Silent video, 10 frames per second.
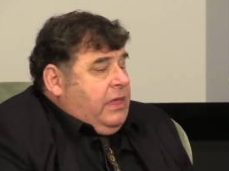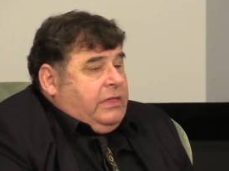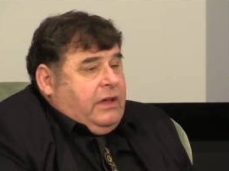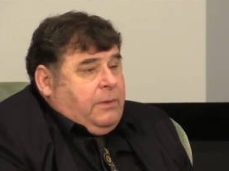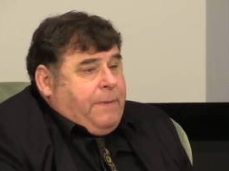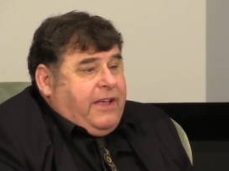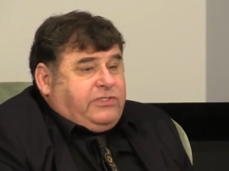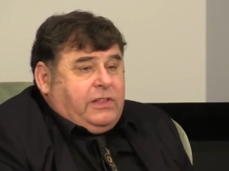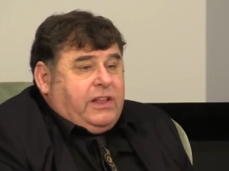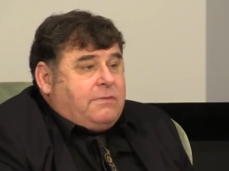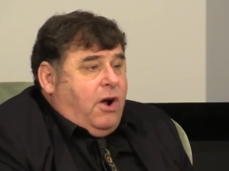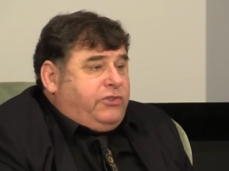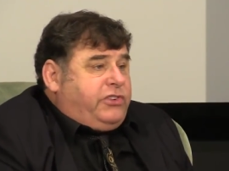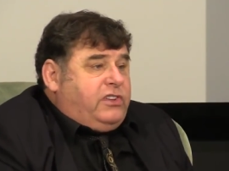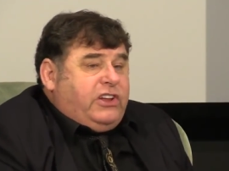that are basically an
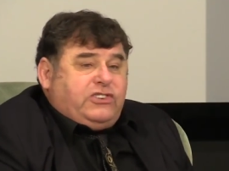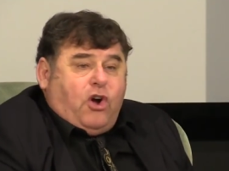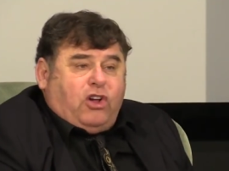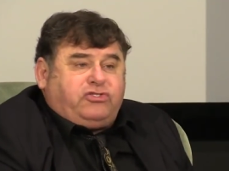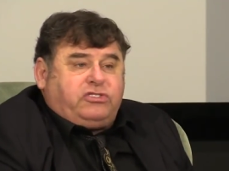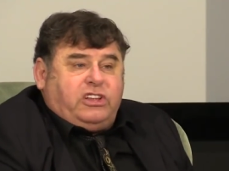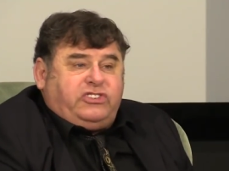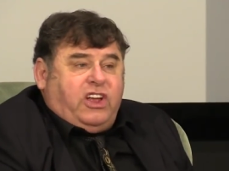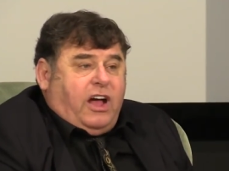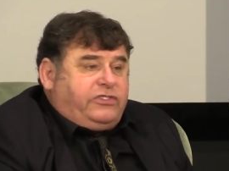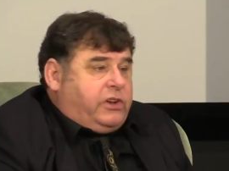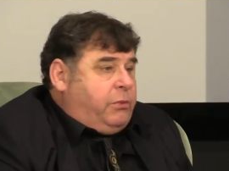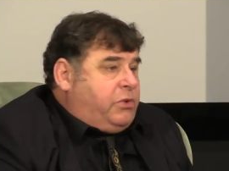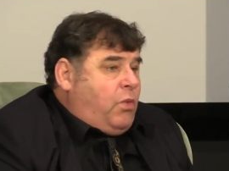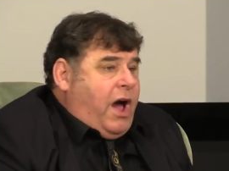emotionally charged religiosity
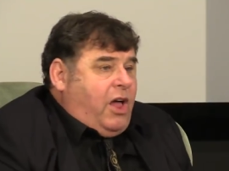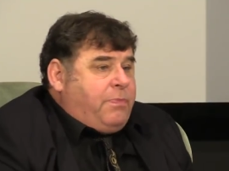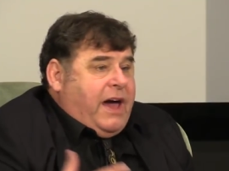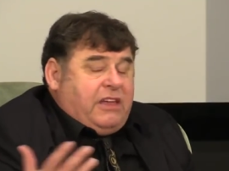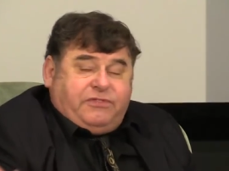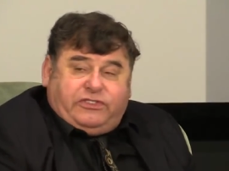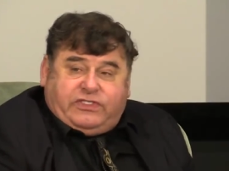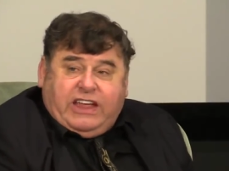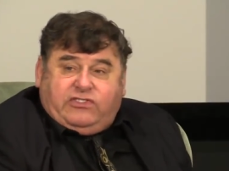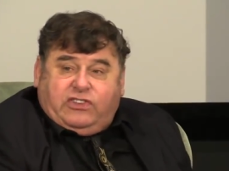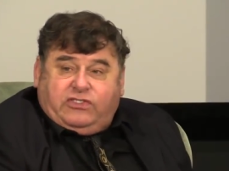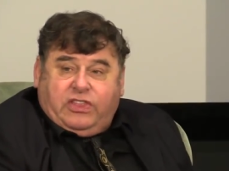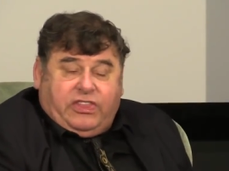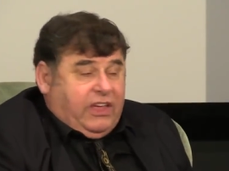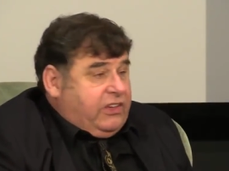with wild manifestations
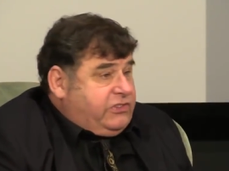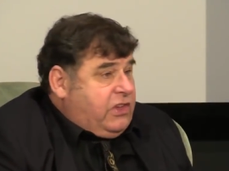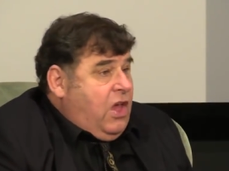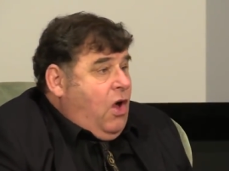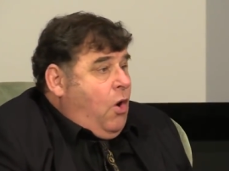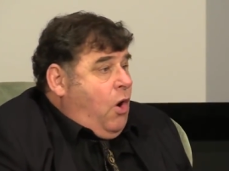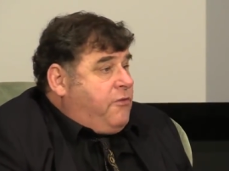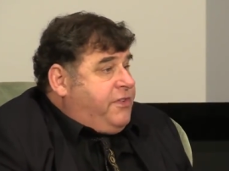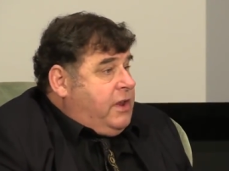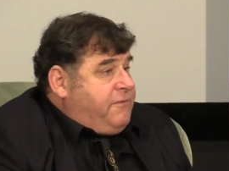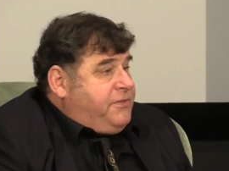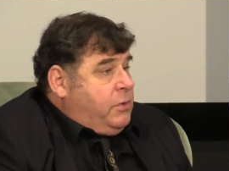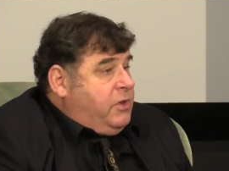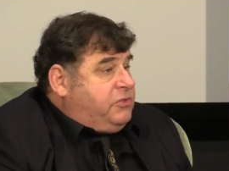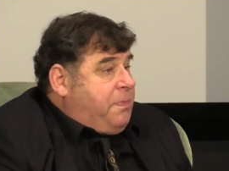and things, often
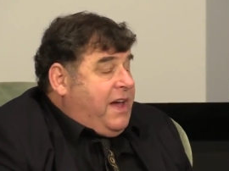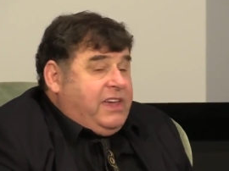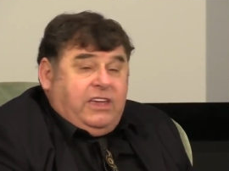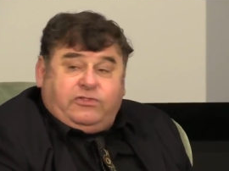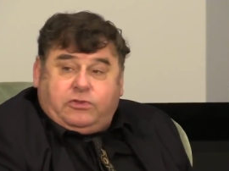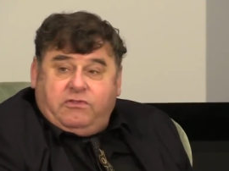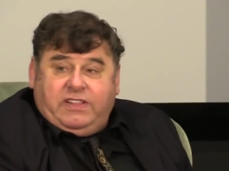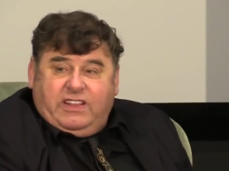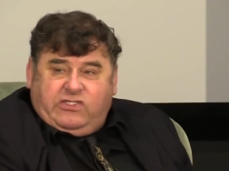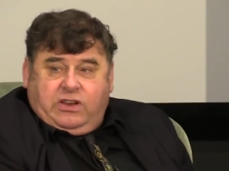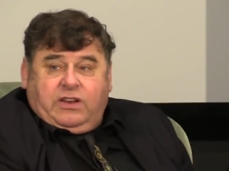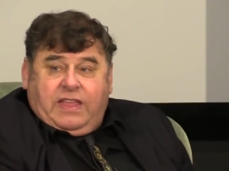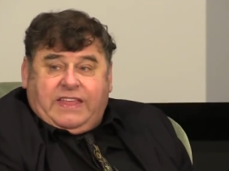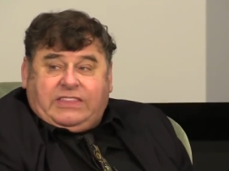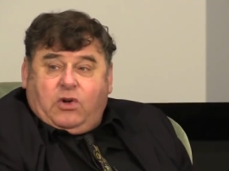influenced by Eastern religion.
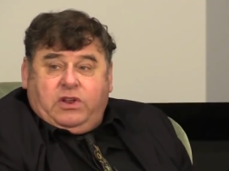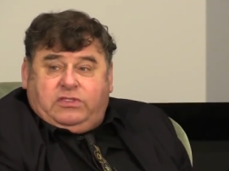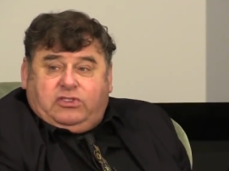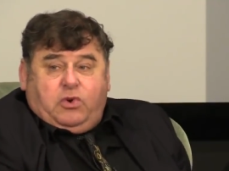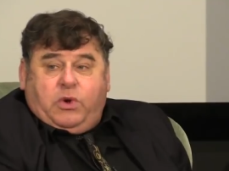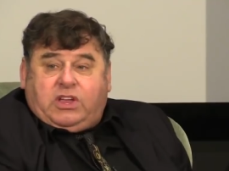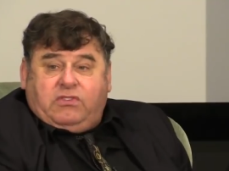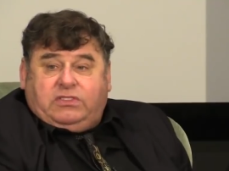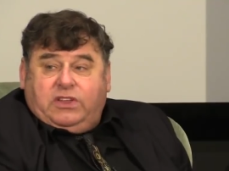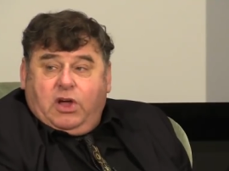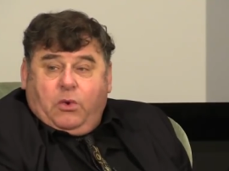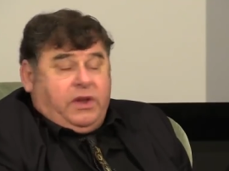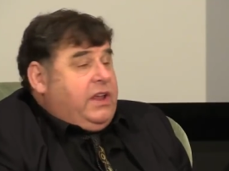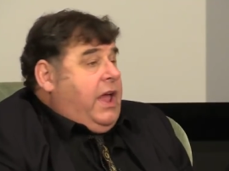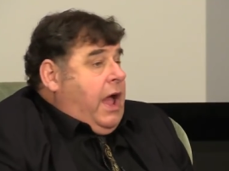And they don't, they're too ignorant to know
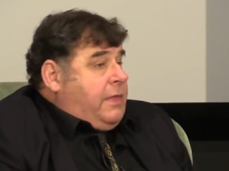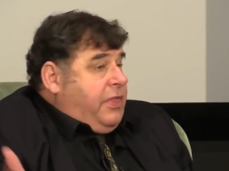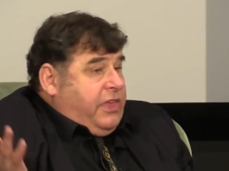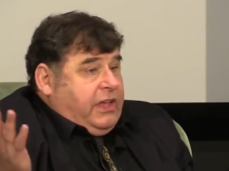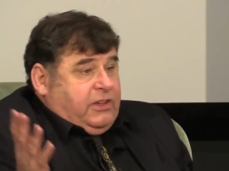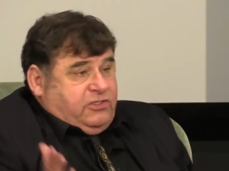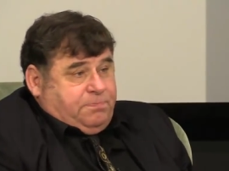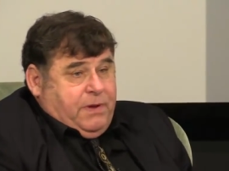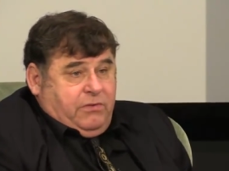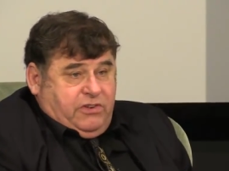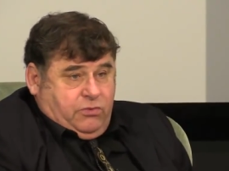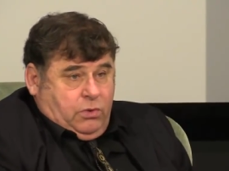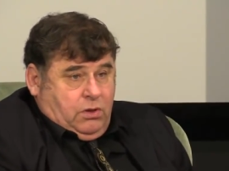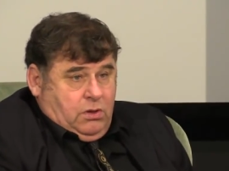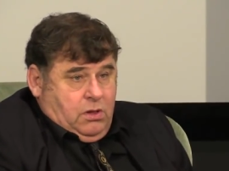it, and they think it's
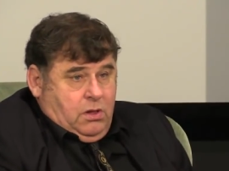spiritual.